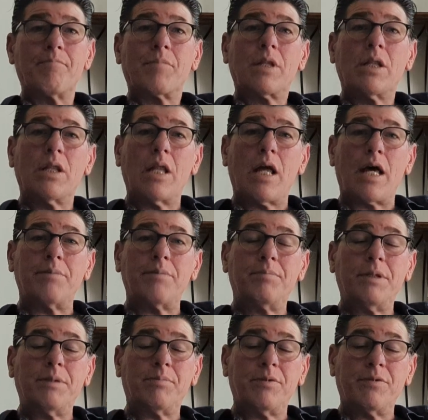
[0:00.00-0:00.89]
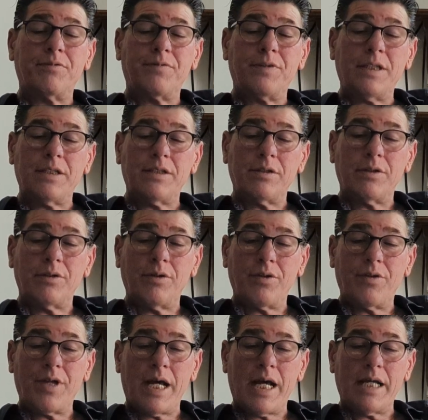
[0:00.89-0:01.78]
A lot of people feel
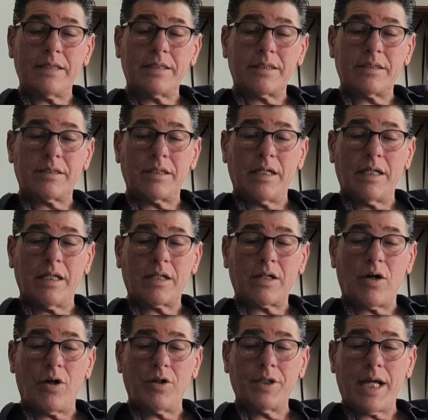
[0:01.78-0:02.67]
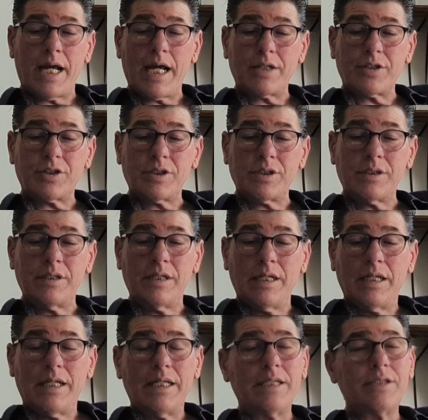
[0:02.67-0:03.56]
that call to action
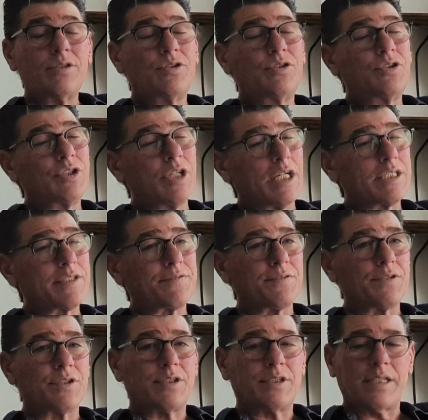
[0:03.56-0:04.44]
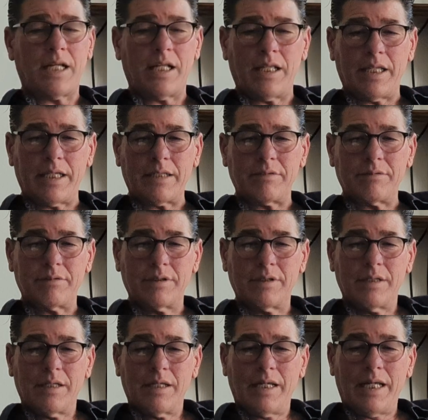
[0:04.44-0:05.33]
is just for selling,
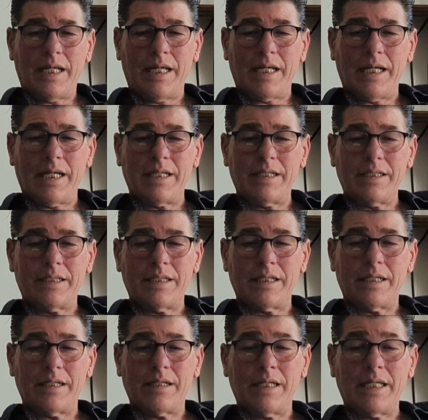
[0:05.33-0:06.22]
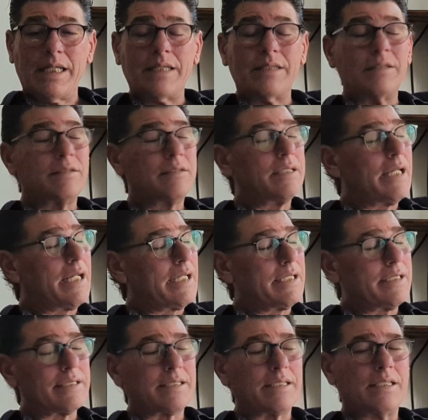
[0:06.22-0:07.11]
and that
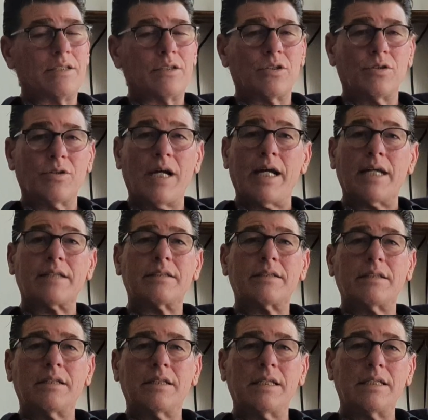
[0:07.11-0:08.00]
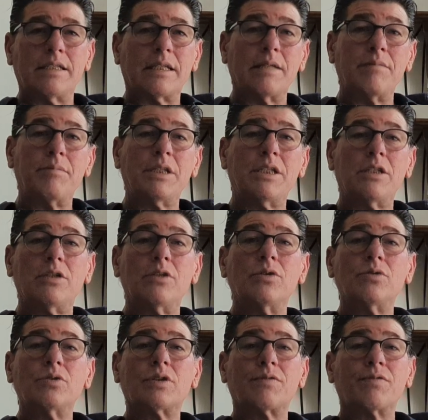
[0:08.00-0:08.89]
is incorrect. It can be
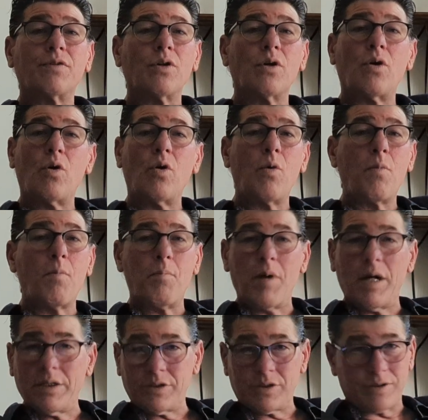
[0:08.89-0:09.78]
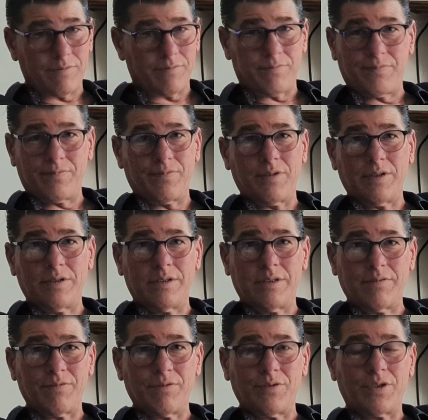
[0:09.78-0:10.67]
used for a whole bunch of
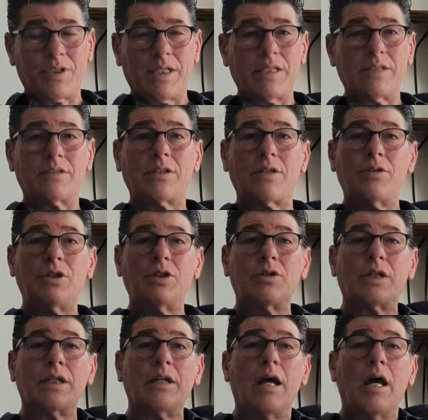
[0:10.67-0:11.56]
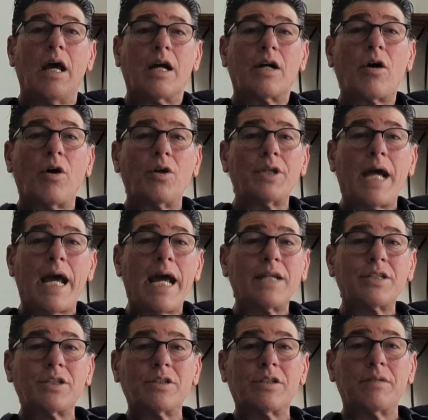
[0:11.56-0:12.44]
different things. So you can, call to
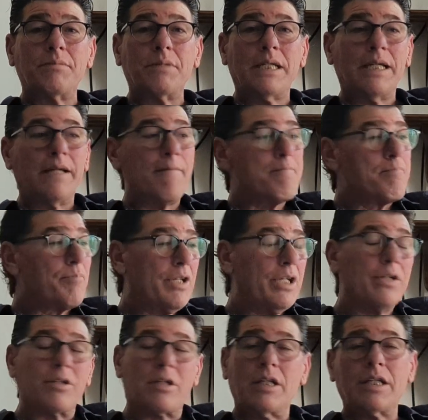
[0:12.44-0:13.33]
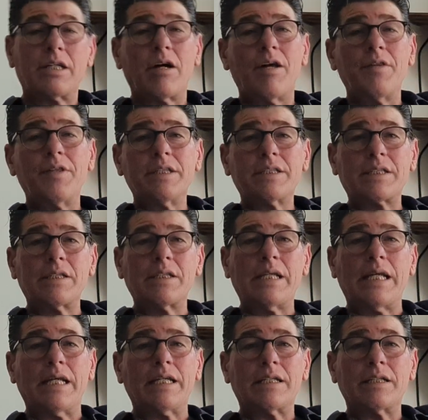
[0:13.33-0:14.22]
action could be, here, click on this
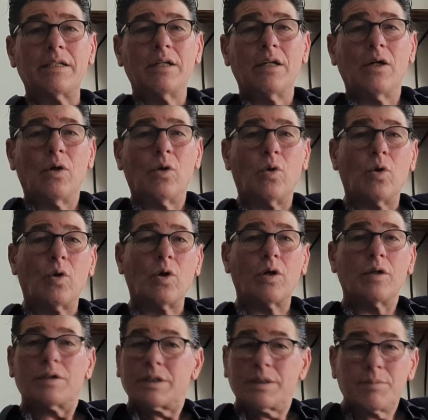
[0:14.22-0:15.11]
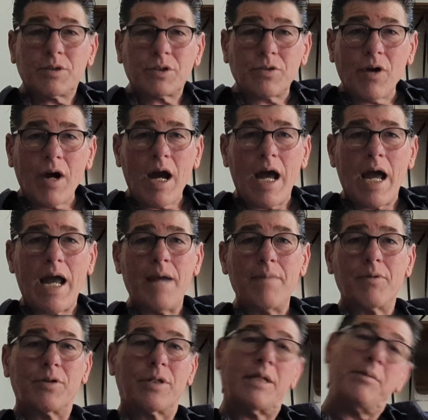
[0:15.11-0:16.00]
link, or
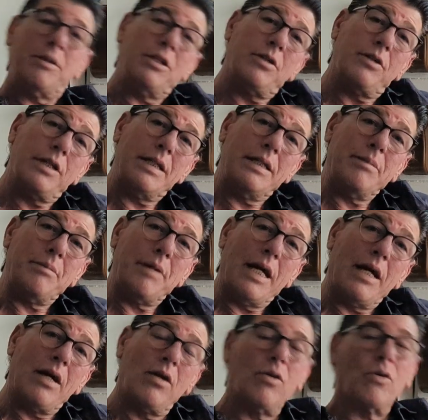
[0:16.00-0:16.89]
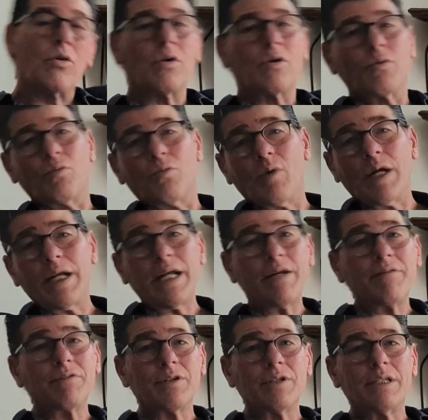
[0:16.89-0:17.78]
subscribe, or give me your email, or
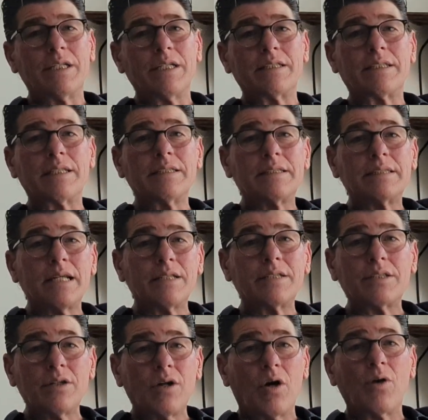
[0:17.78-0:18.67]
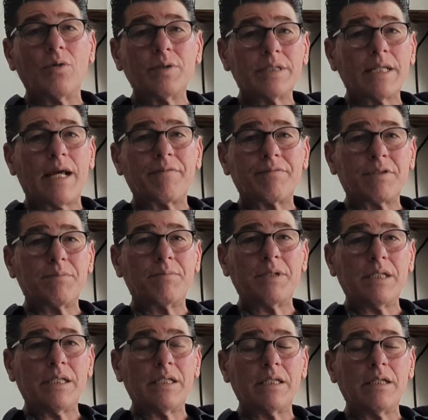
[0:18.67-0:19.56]
whatever it is. It doesn't always have to
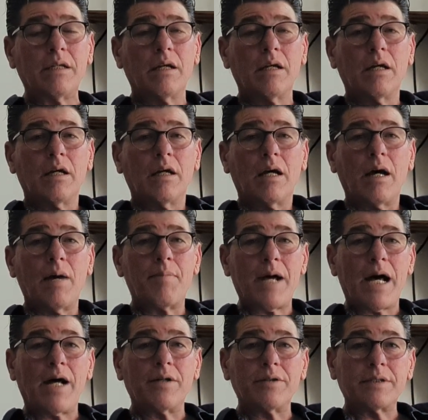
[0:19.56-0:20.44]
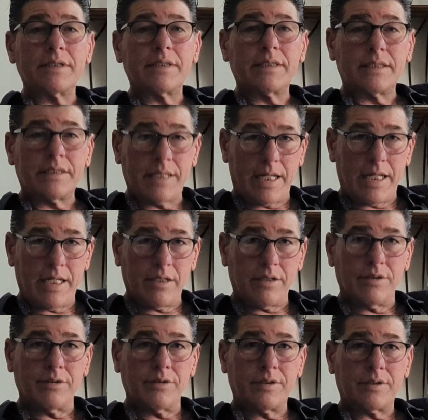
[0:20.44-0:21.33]
be about
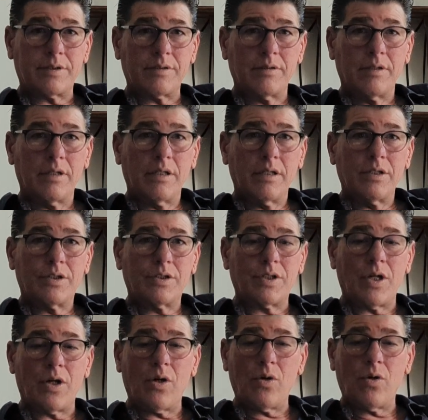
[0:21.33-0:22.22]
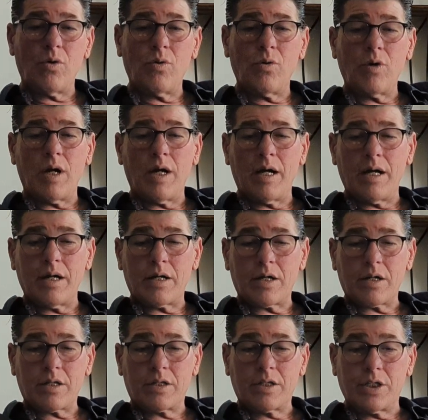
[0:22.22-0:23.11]
sales. So
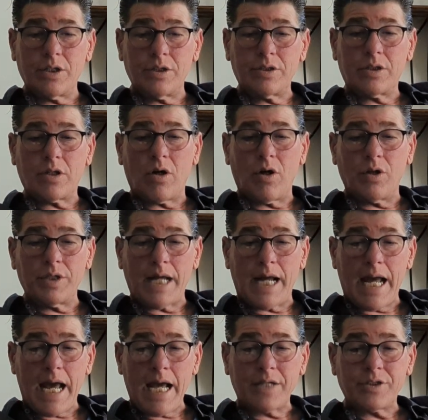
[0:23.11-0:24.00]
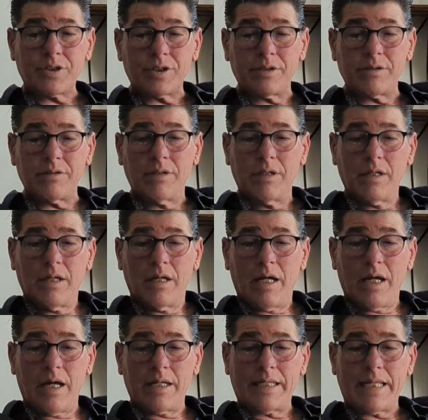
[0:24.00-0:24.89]
good call to action
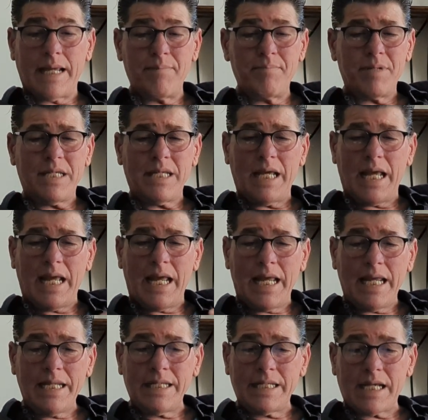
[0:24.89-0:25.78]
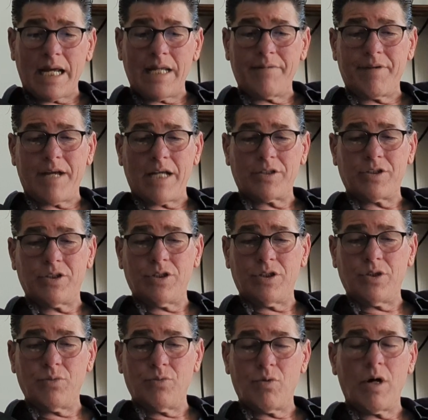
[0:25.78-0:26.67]
can be any kind of action
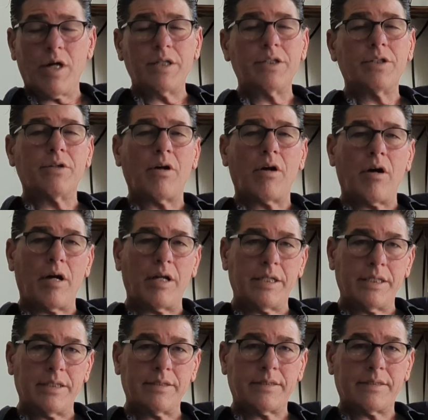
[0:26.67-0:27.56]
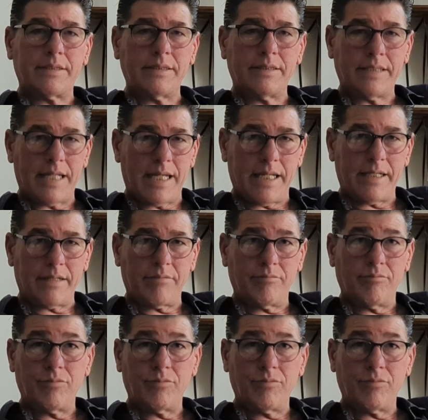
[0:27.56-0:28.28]
you want your audience to take.